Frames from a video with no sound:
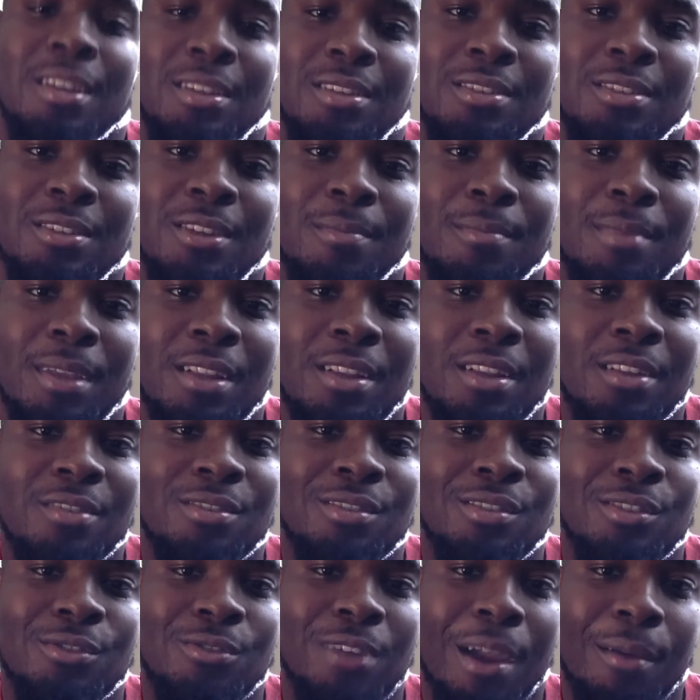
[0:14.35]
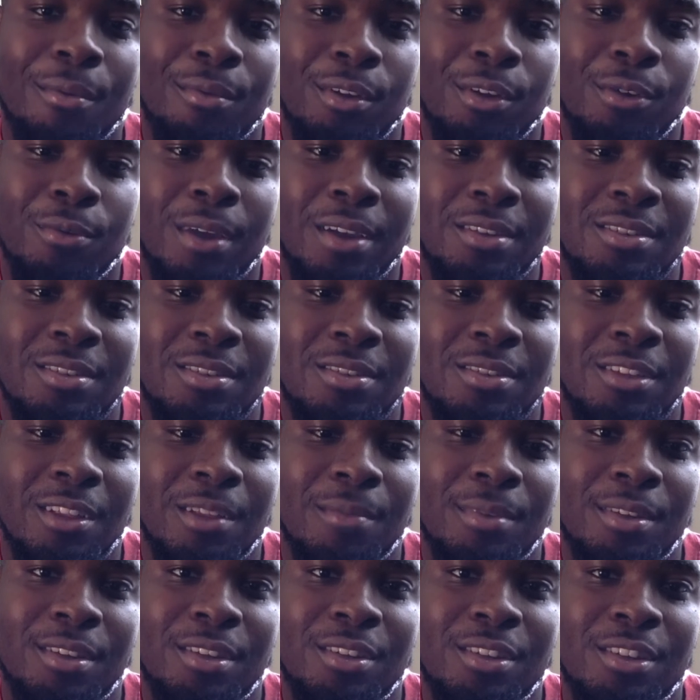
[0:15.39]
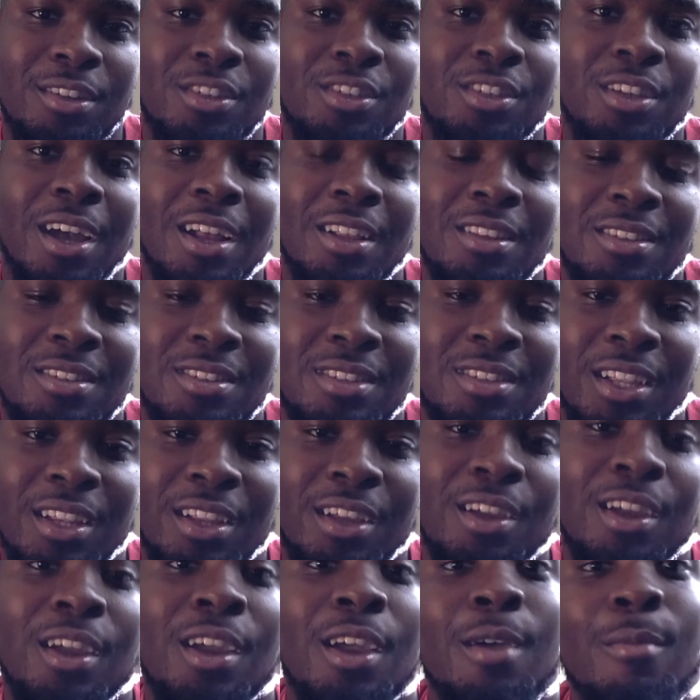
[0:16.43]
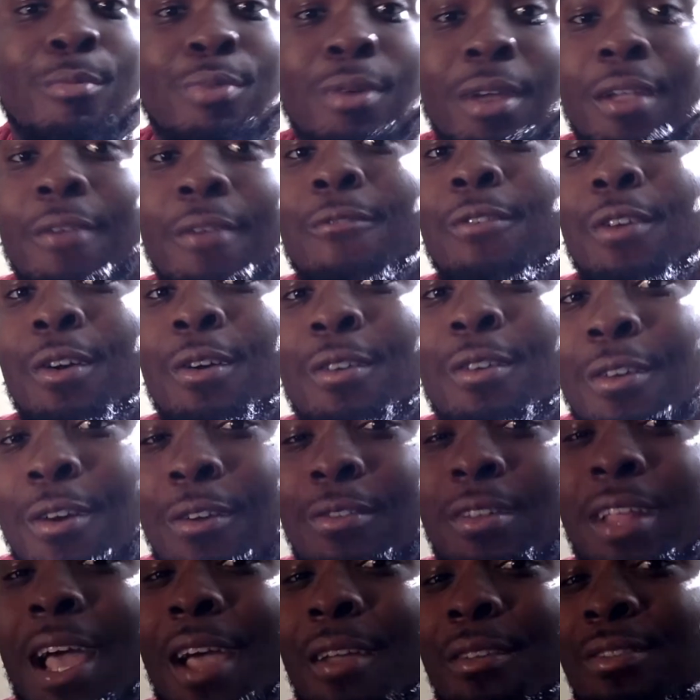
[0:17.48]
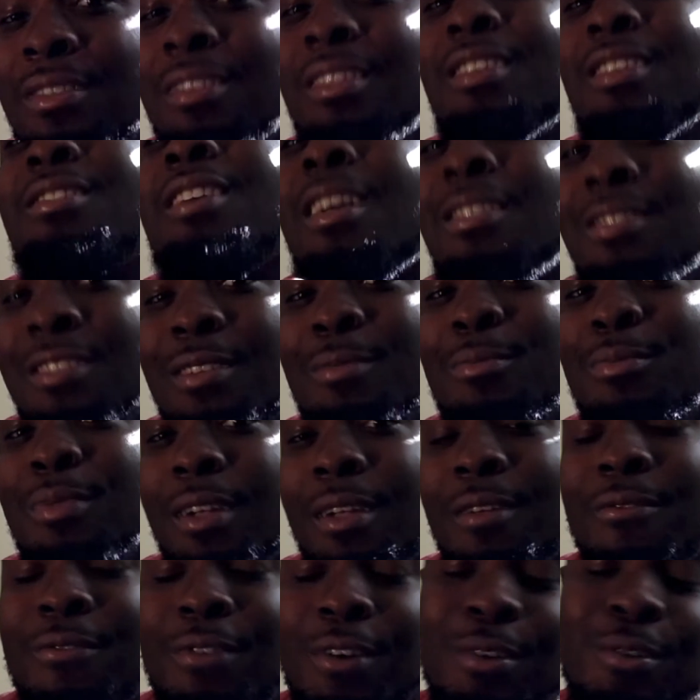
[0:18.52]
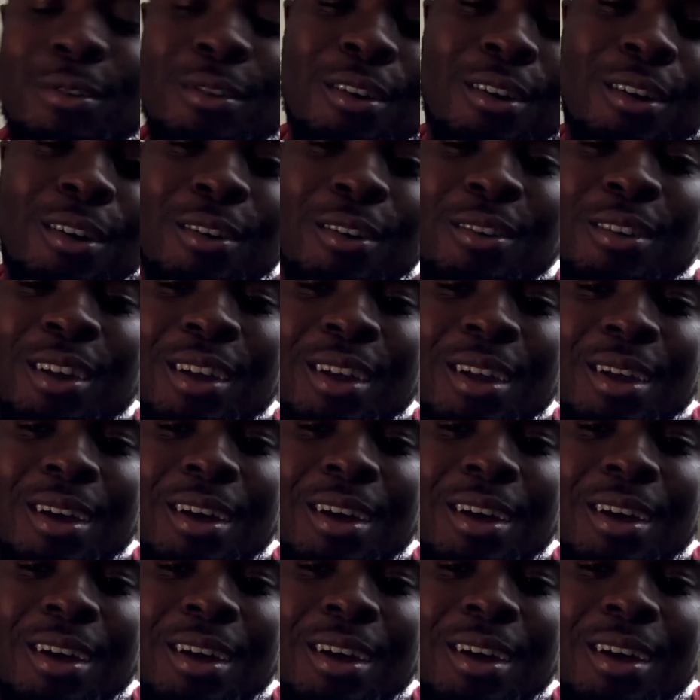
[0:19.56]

This is going to be another subscriber request. This is going to be to the John Cena prank phone call. Now, I've seen the John Cena prank phone call.